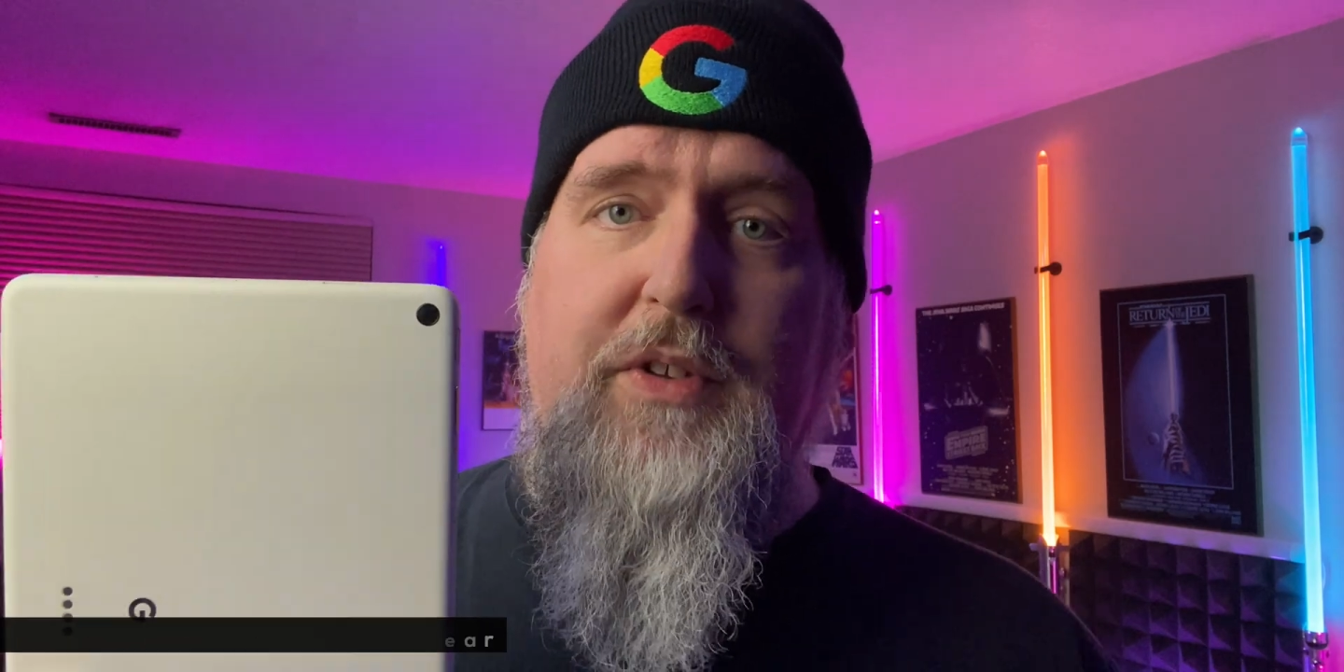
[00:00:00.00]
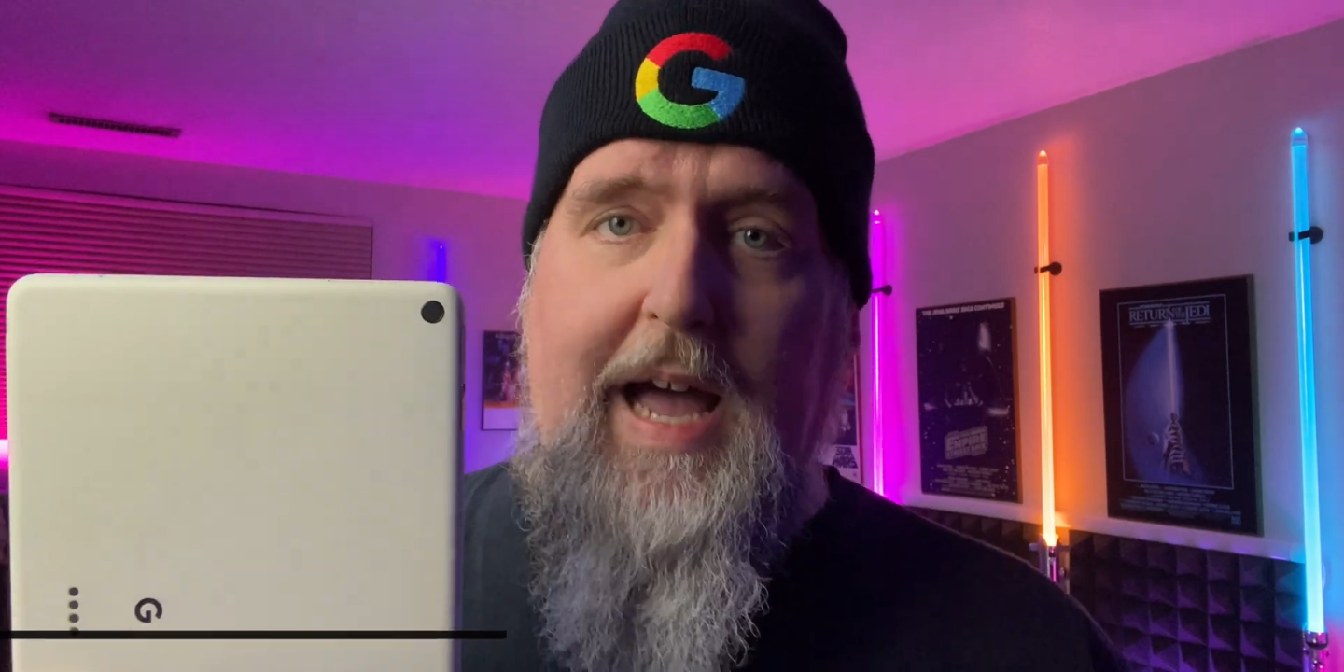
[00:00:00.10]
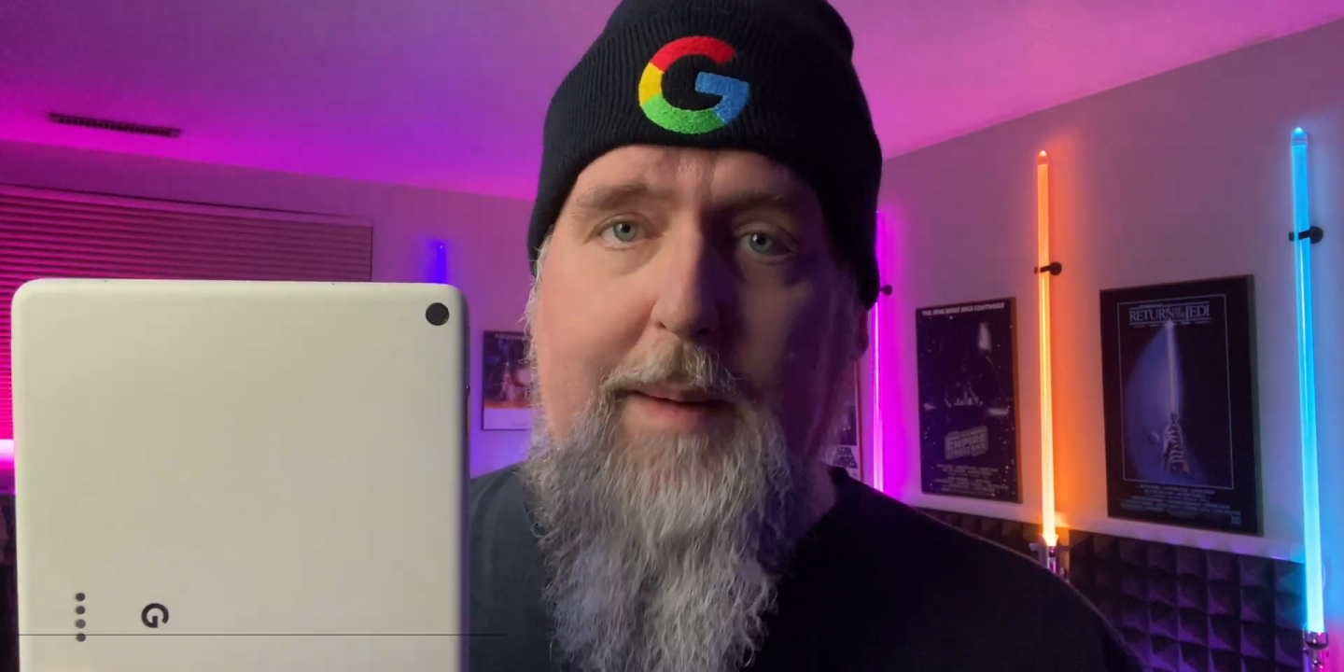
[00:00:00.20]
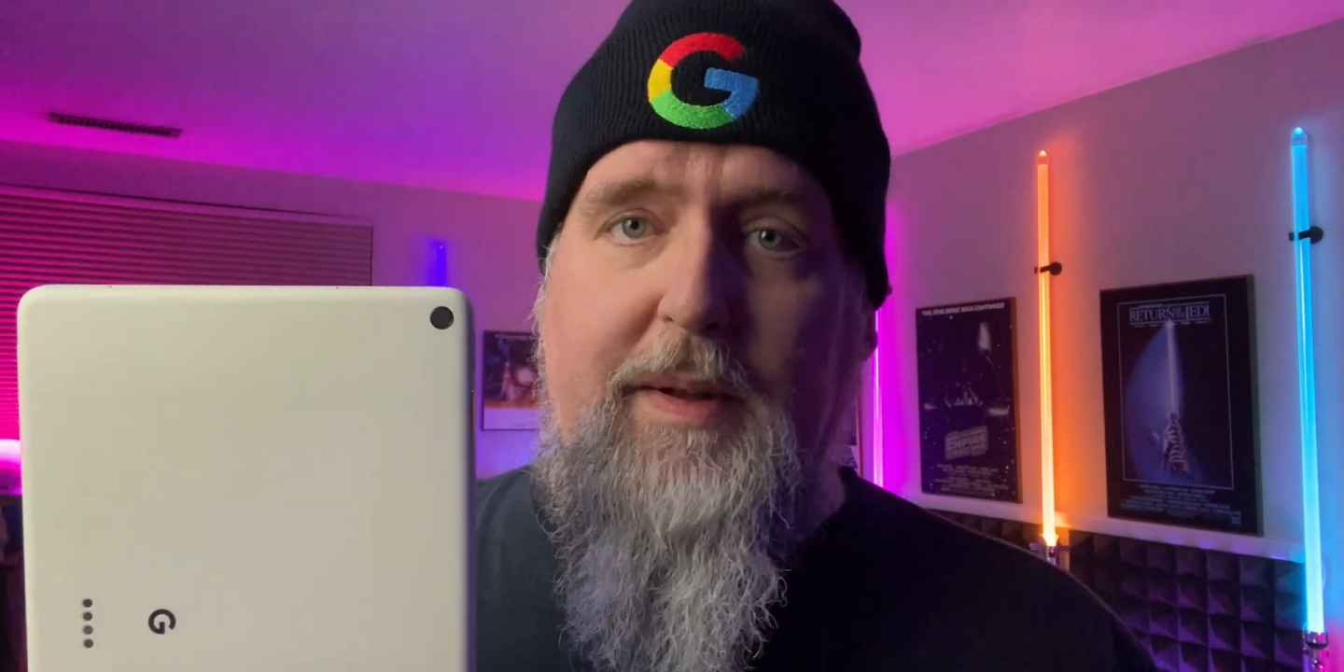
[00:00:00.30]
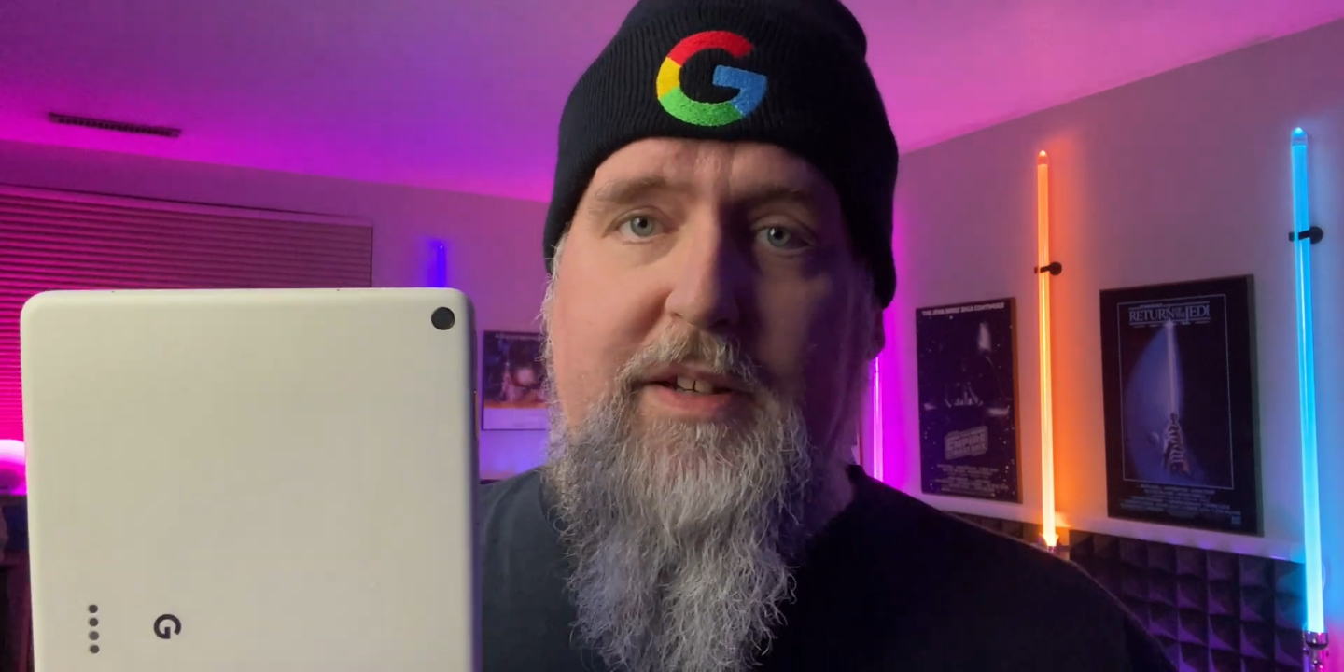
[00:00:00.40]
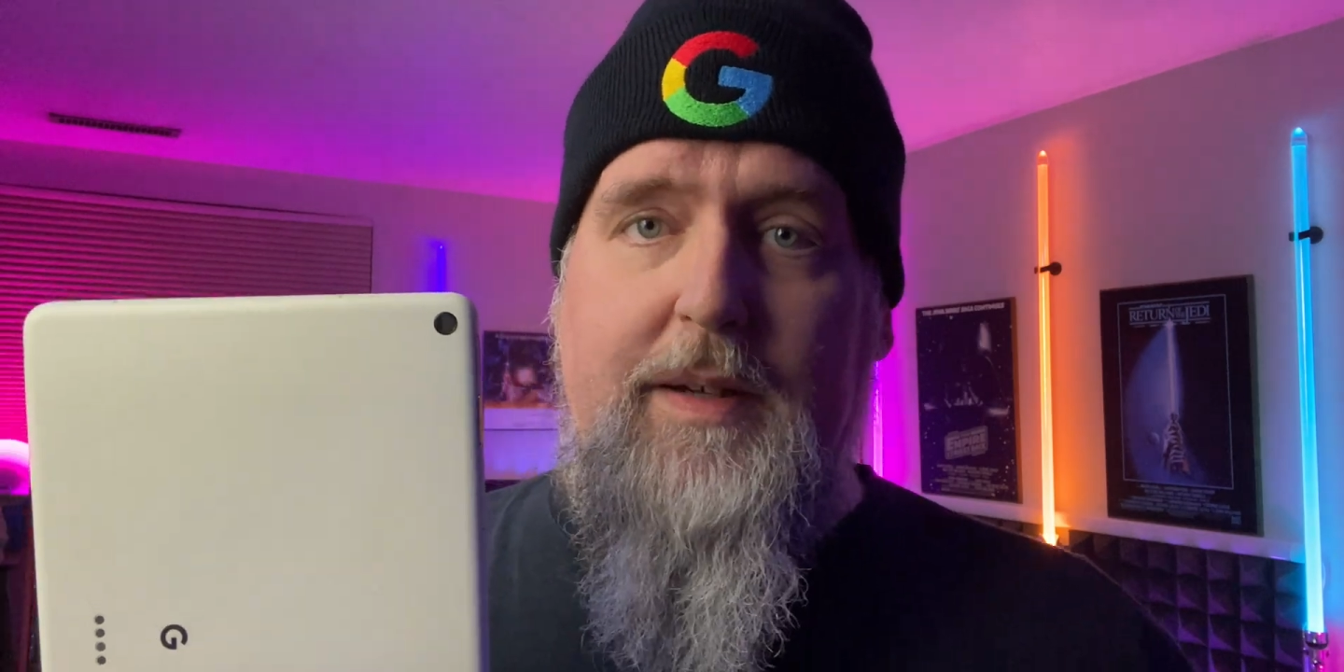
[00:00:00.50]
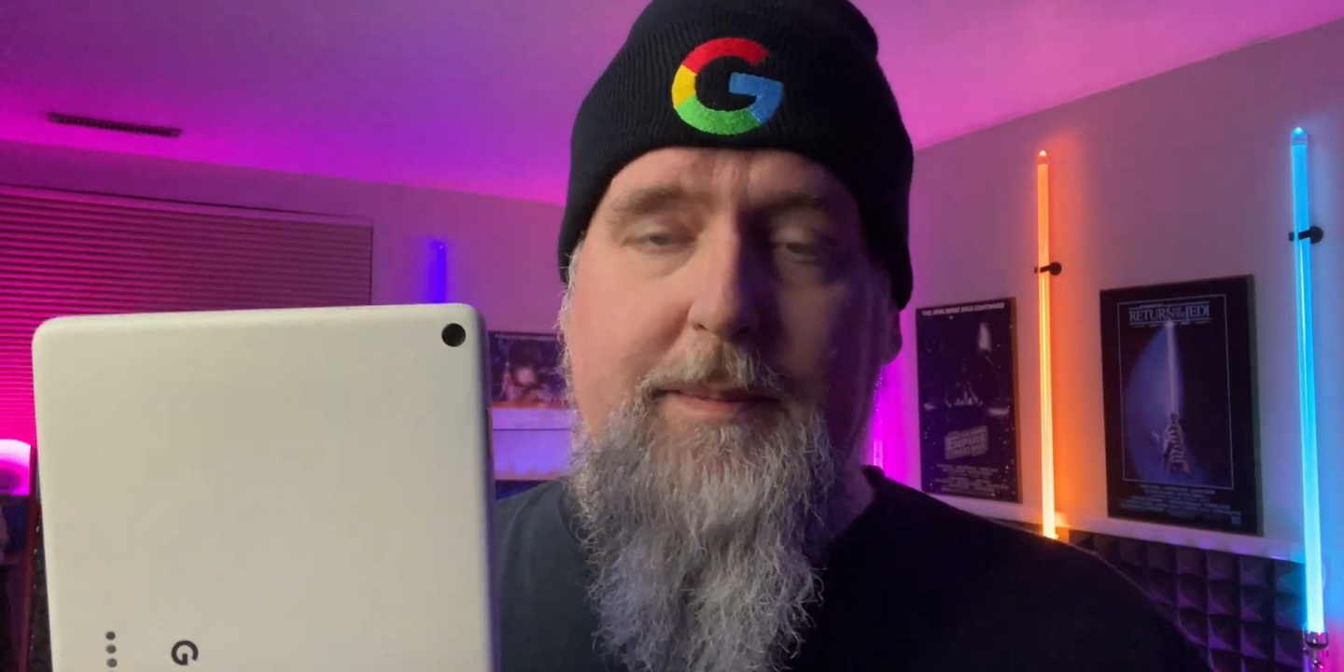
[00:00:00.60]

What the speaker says: tablet.